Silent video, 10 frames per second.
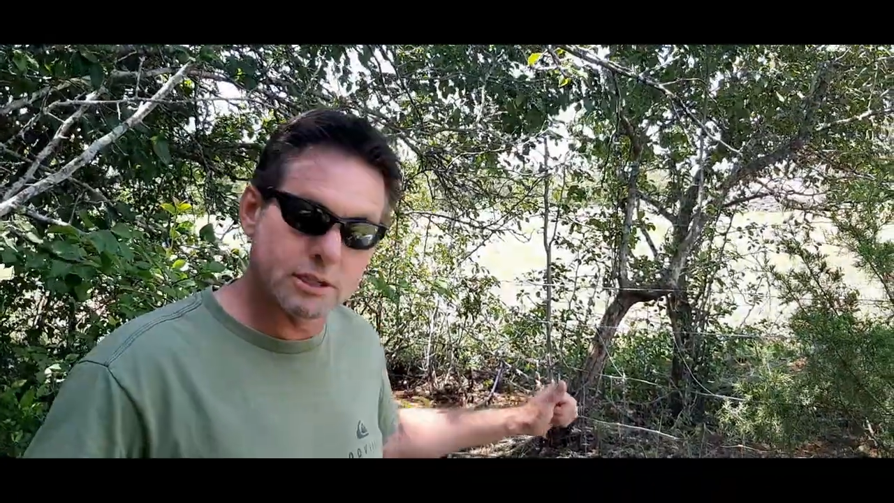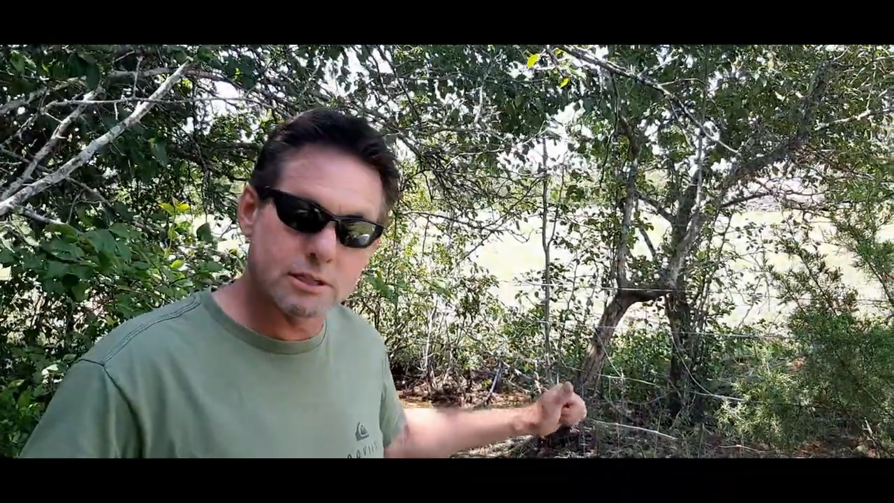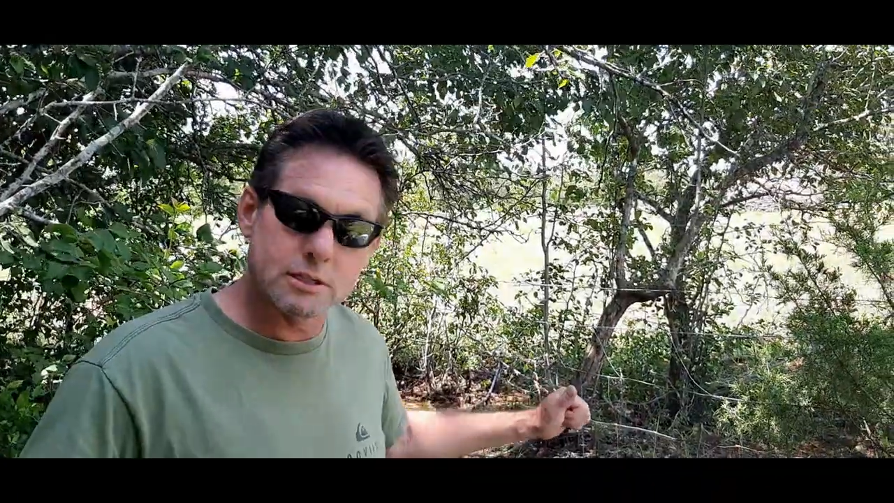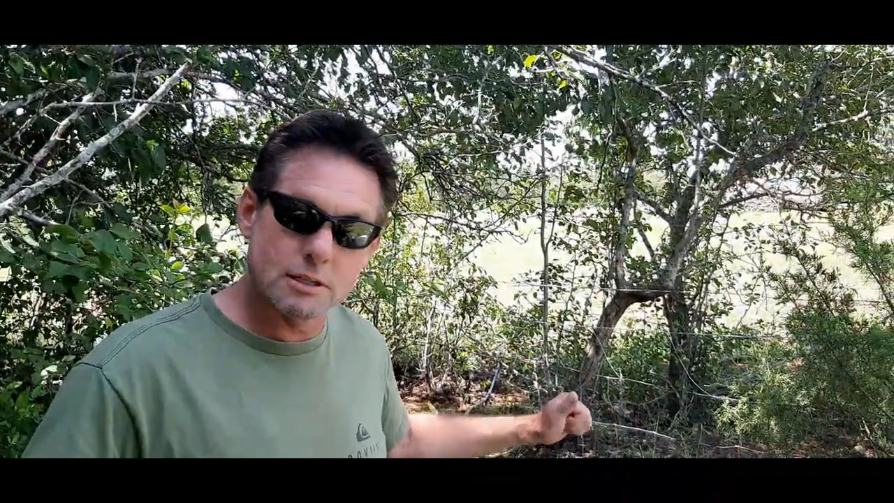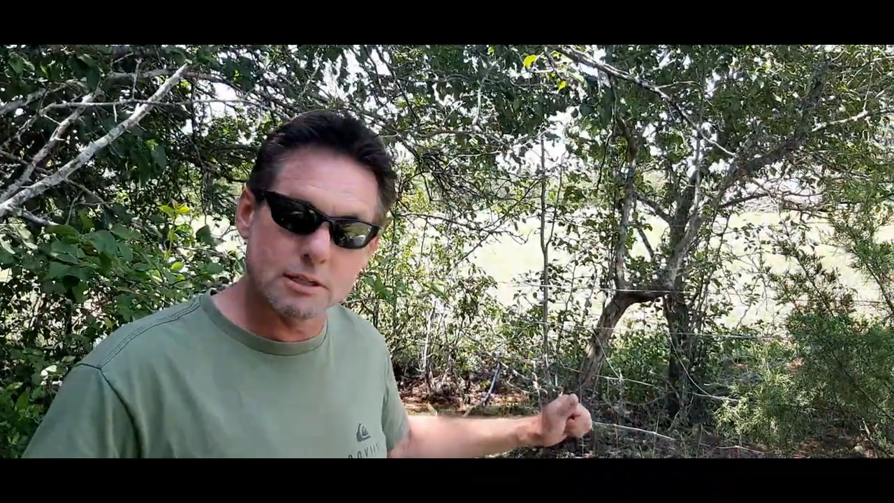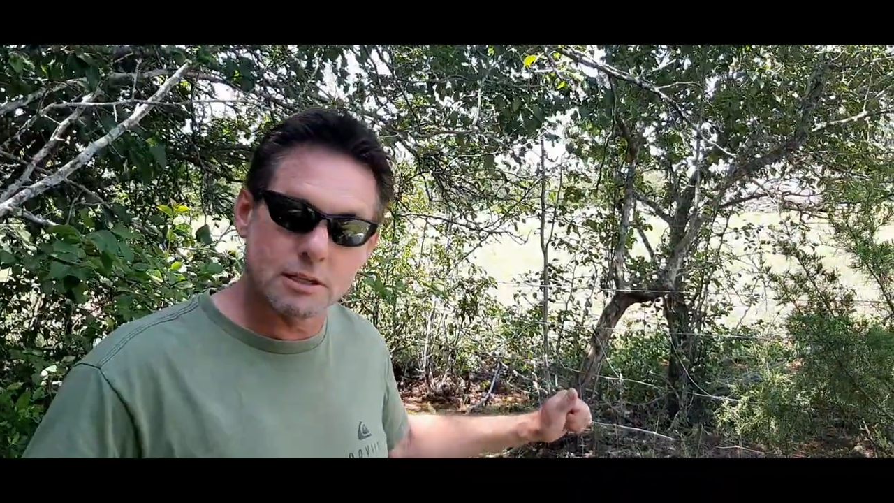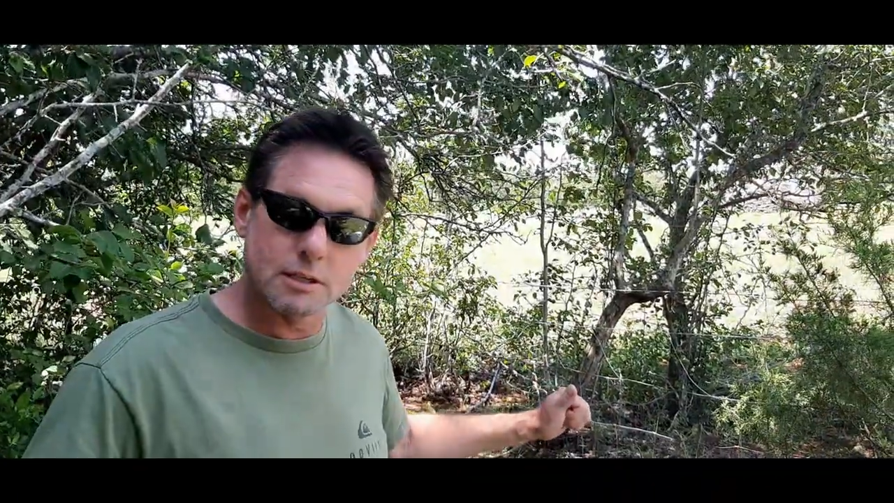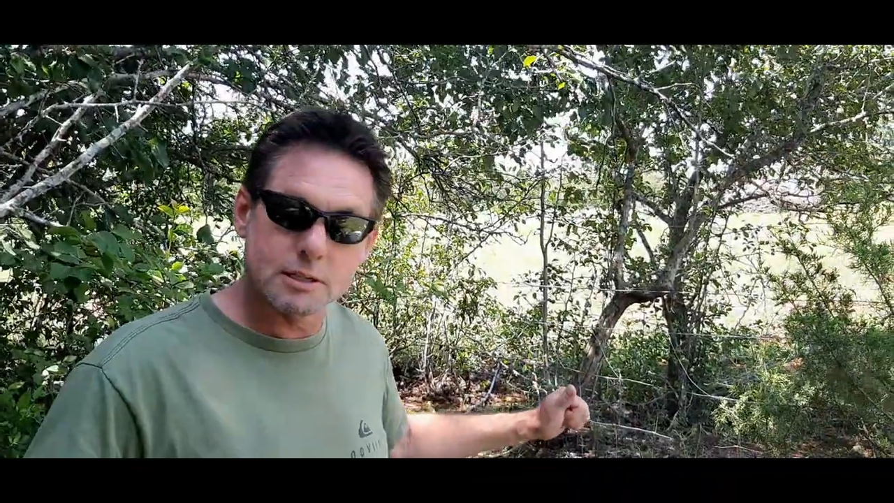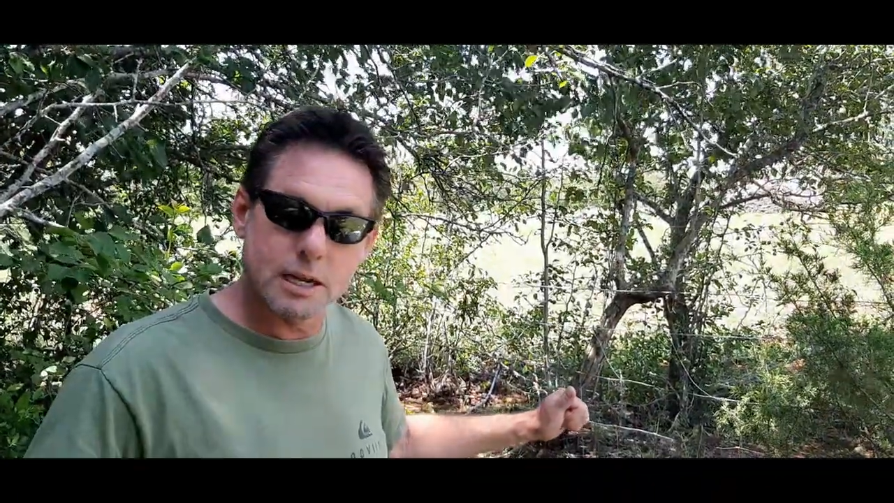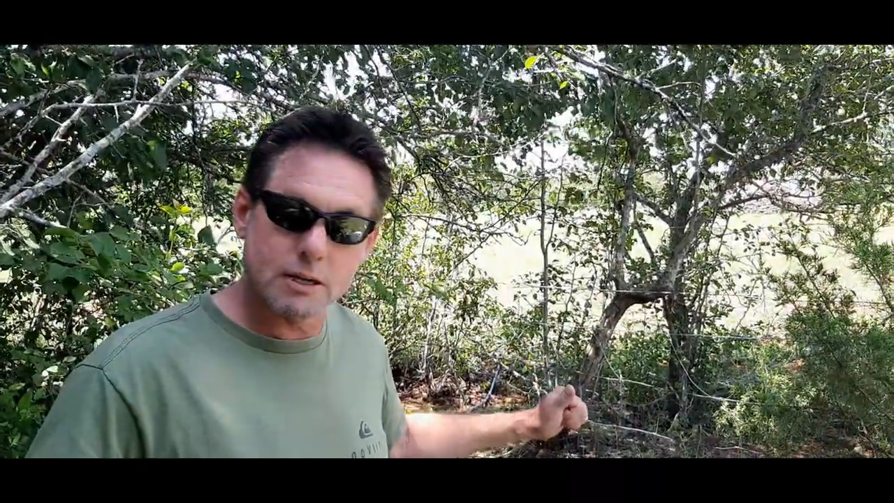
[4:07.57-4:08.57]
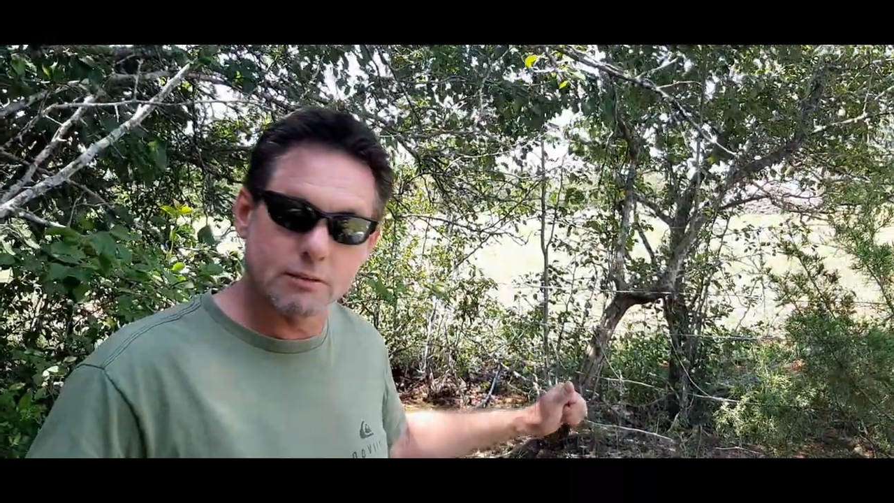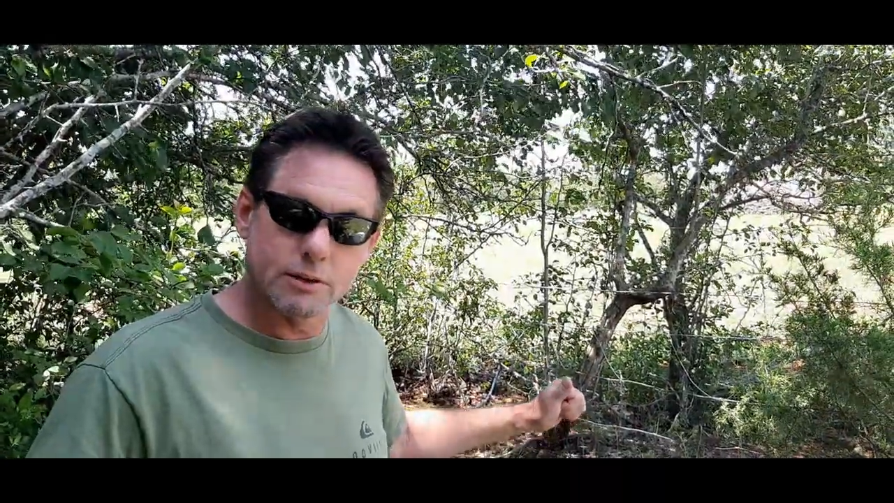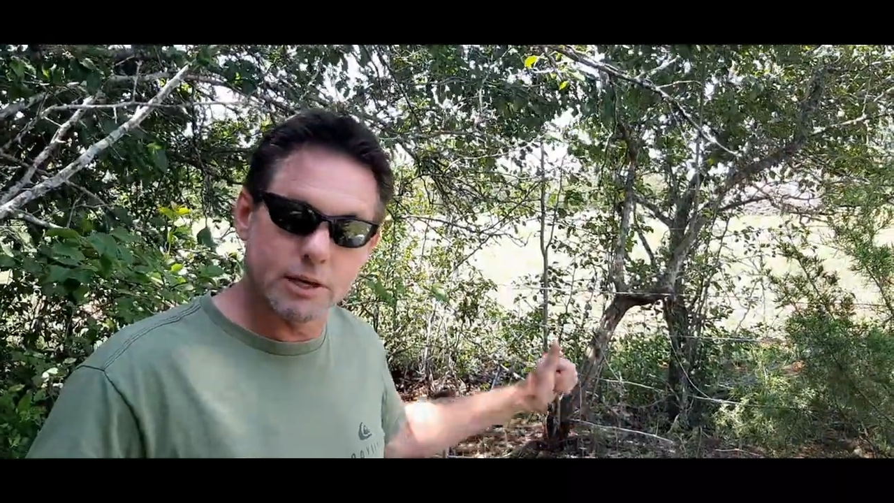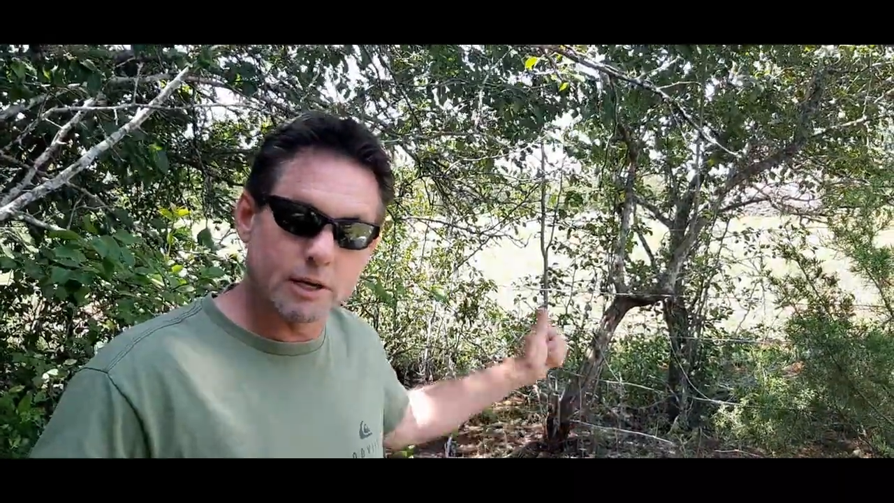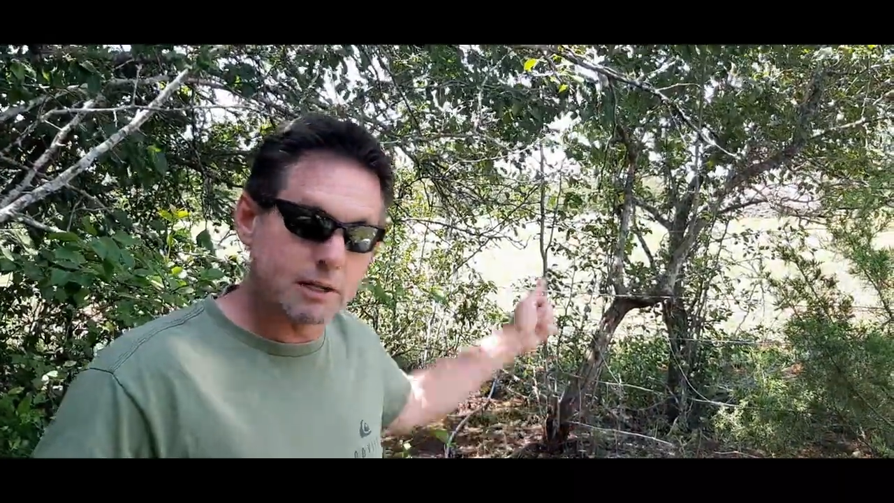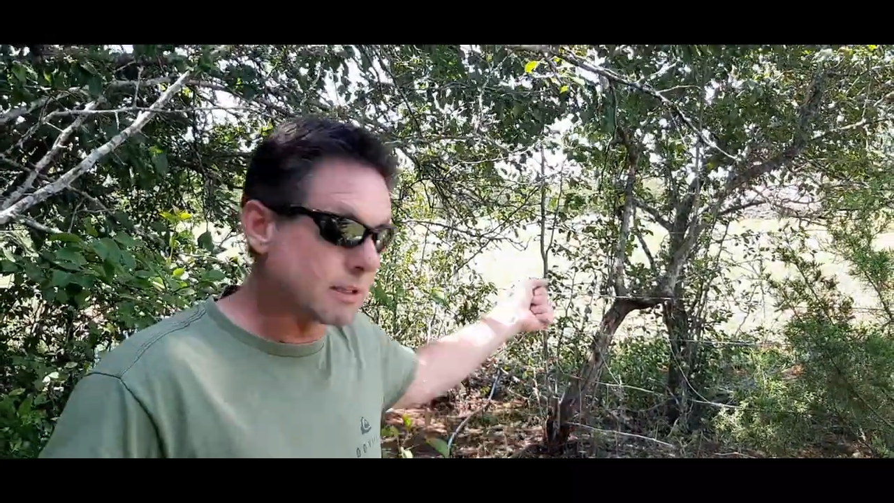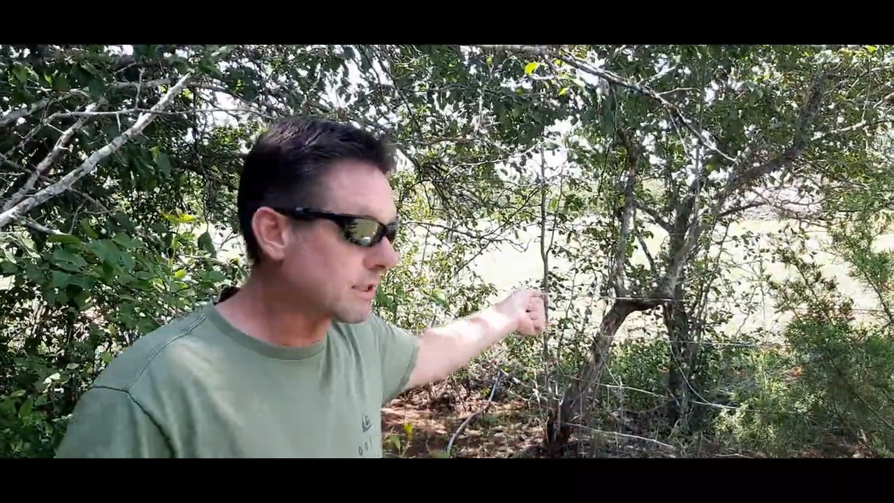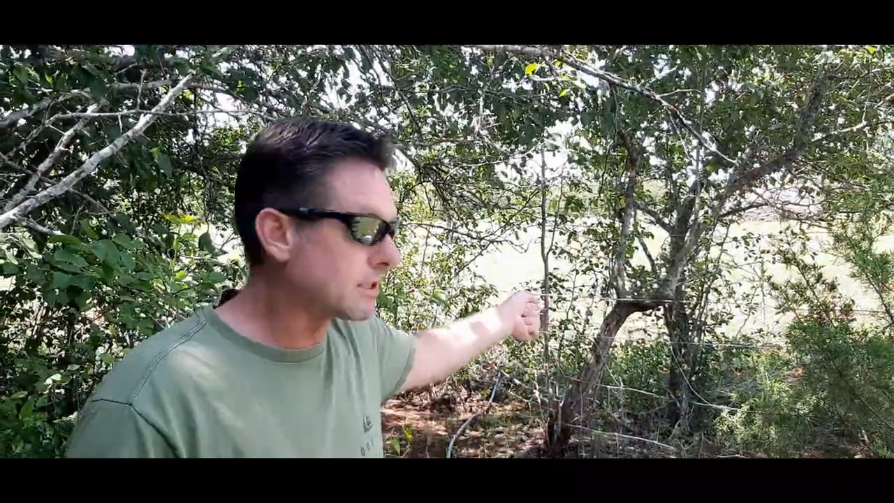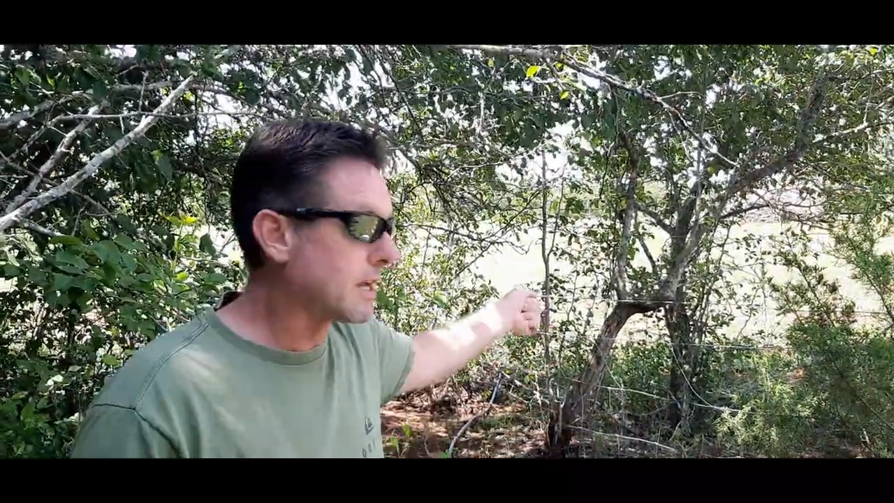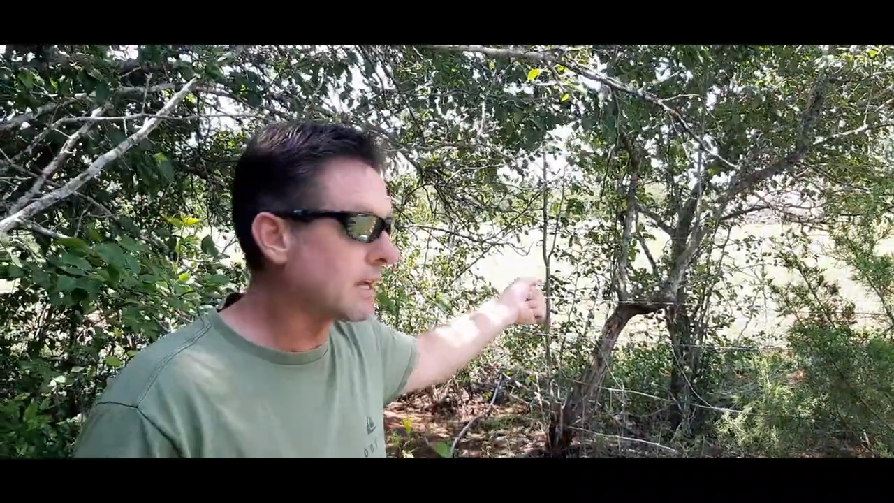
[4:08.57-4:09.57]
the tank over there and to
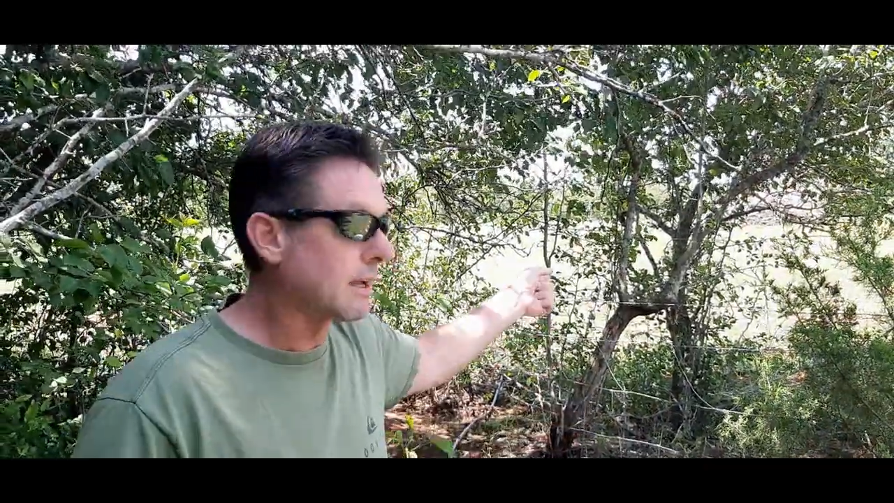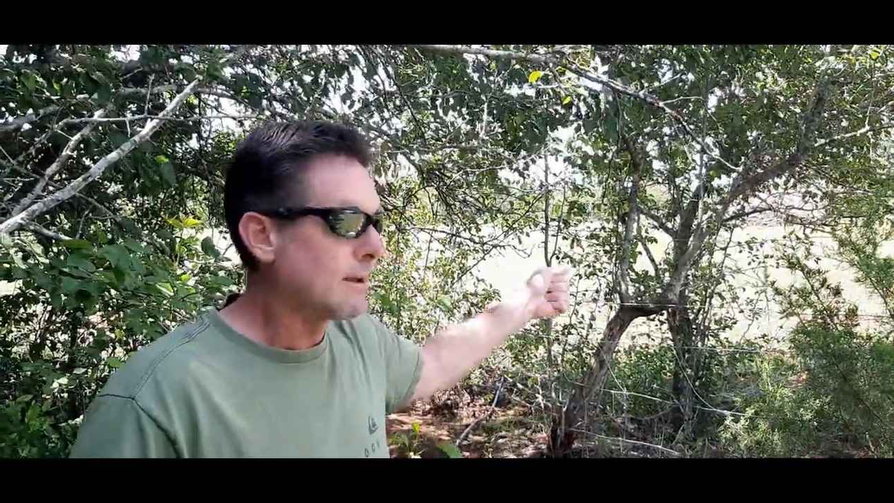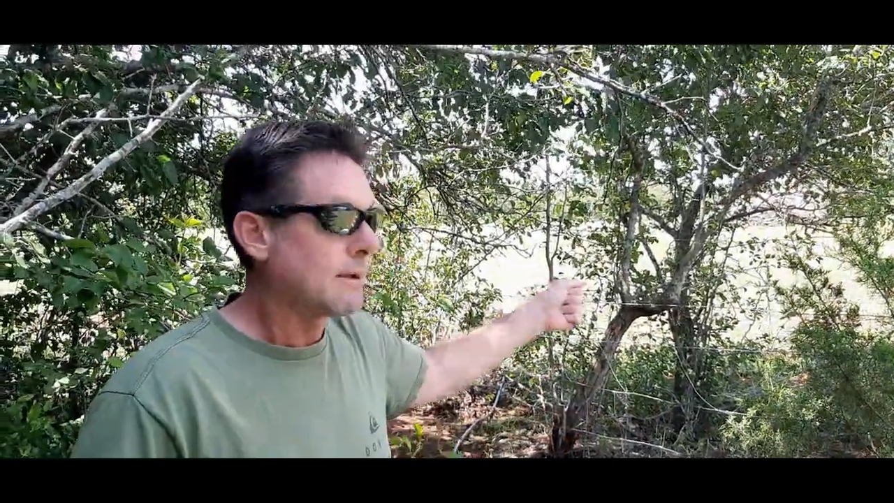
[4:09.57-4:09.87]
this tank,